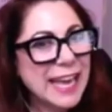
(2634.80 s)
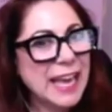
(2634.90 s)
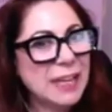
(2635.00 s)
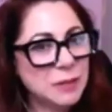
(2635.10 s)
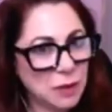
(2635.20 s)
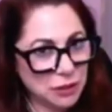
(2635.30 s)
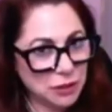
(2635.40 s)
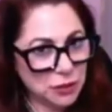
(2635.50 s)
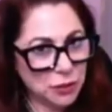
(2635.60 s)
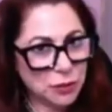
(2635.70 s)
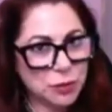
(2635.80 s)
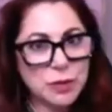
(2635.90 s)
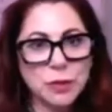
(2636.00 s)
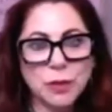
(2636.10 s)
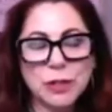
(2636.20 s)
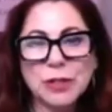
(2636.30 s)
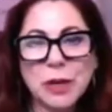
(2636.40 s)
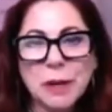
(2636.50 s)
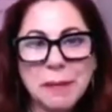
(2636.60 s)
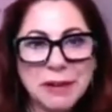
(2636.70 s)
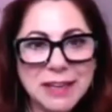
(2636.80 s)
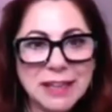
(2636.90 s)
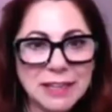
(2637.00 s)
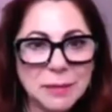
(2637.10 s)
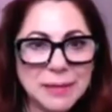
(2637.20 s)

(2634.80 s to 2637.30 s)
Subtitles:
as well as you. You want to talk about it a little bit?